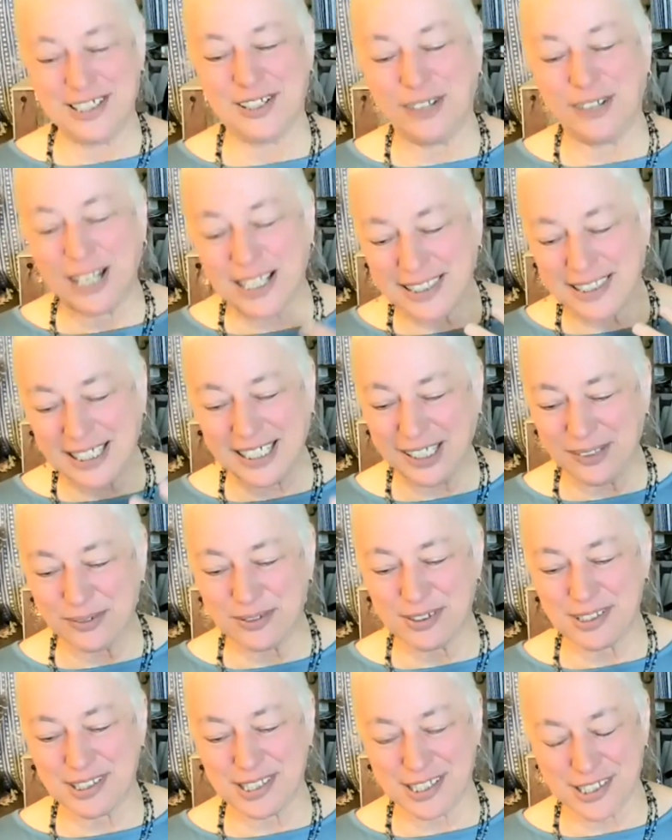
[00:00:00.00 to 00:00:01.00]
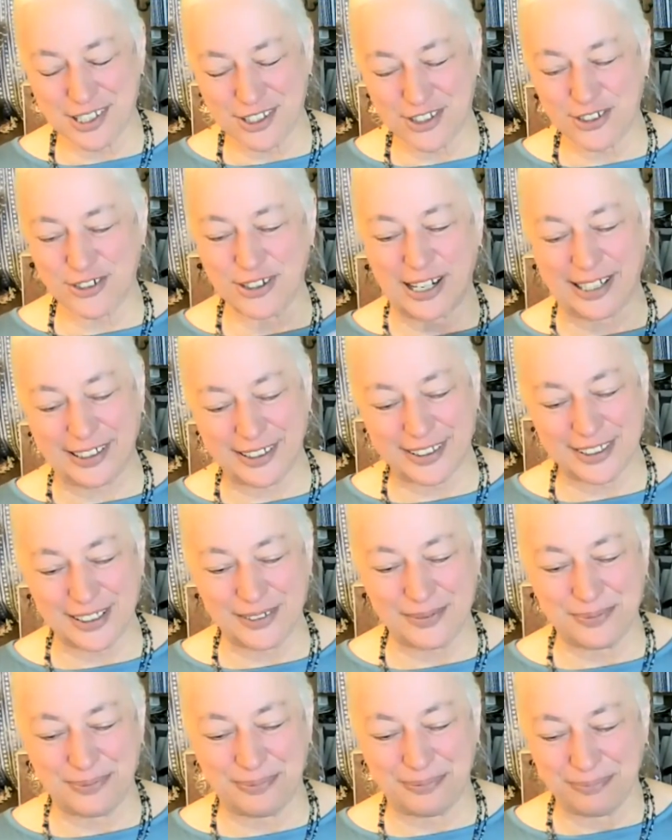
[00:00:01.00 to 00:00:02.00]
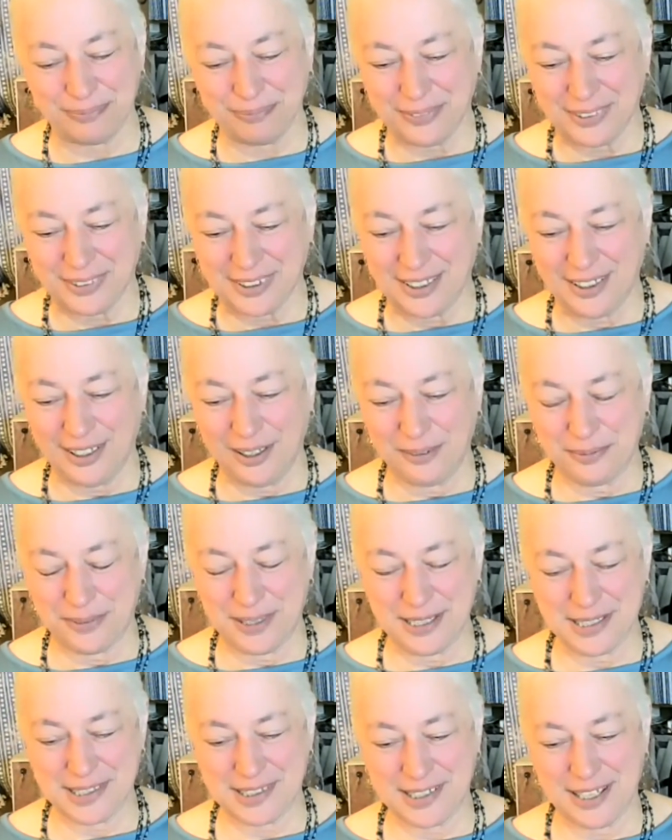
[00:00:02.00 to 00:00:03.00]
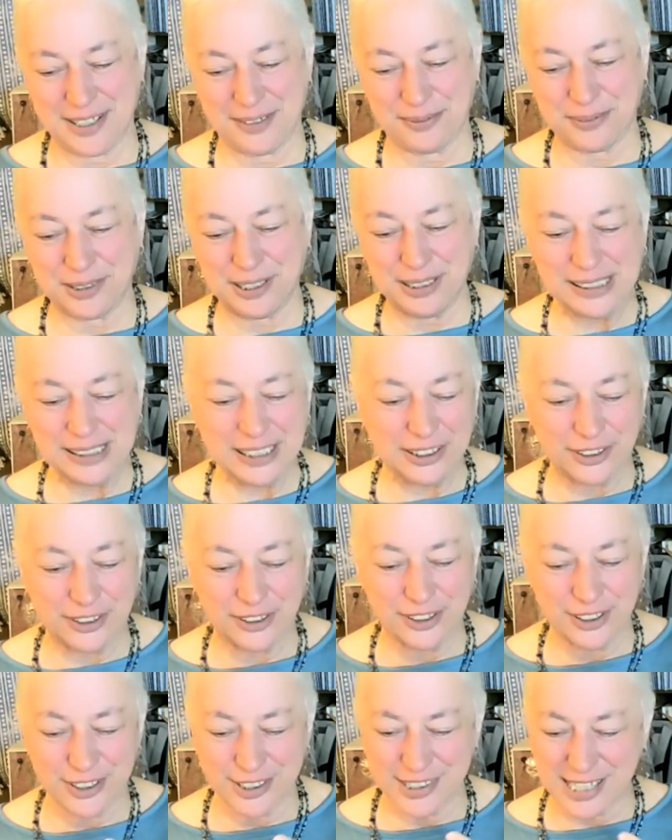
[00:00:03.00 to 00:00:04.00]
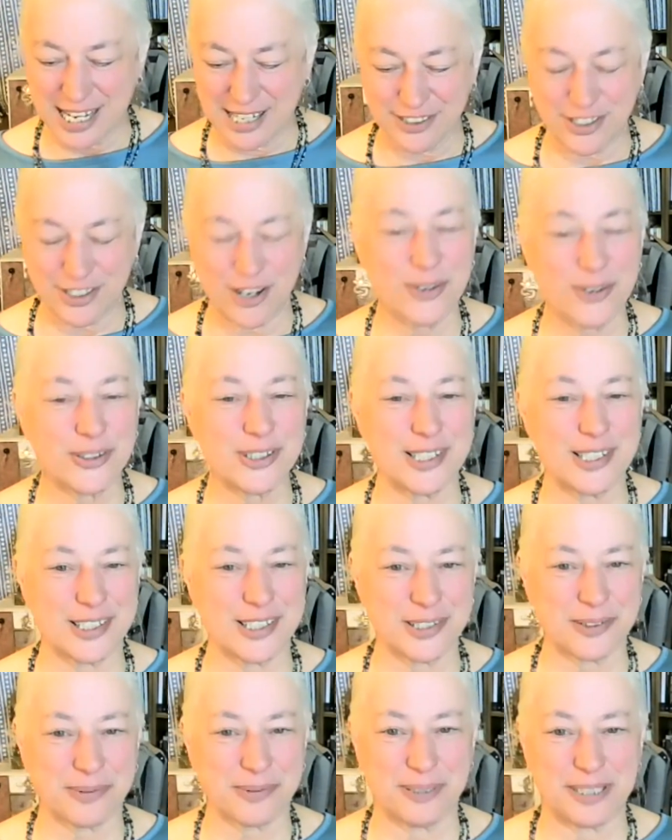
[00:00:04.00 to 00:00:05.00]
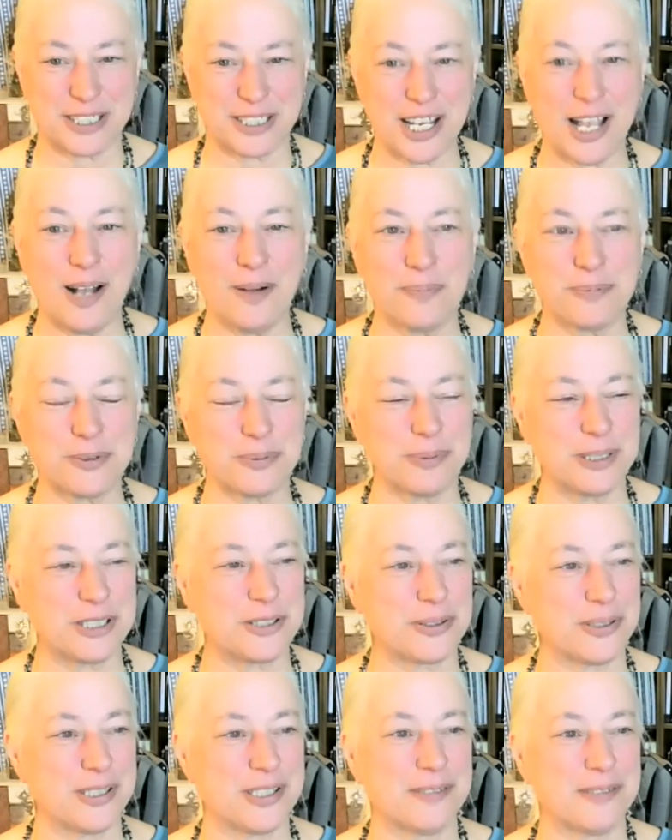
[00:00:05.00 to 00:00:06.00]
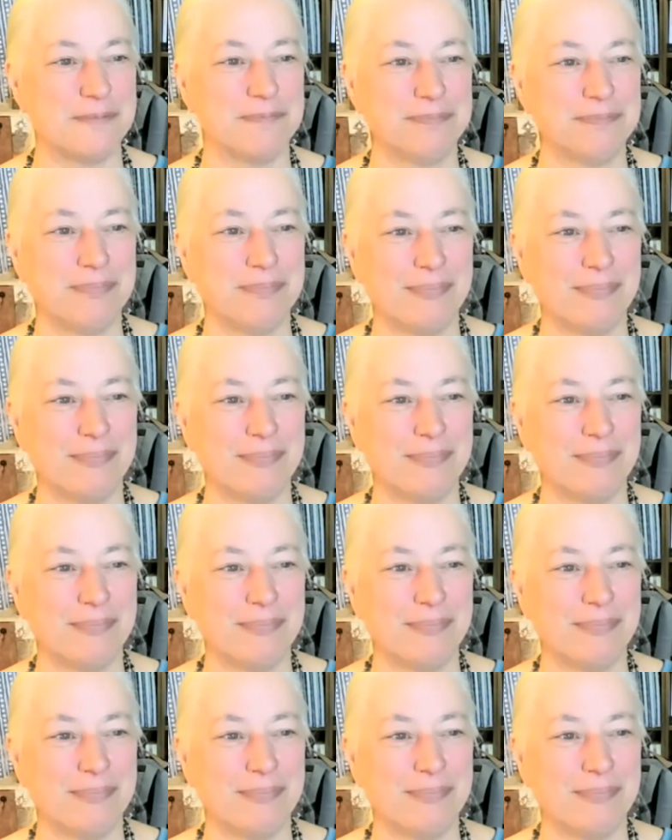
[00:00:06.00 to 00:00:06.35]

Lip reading: I think it was the strength of this kind of clear diagnosis which helped, which was,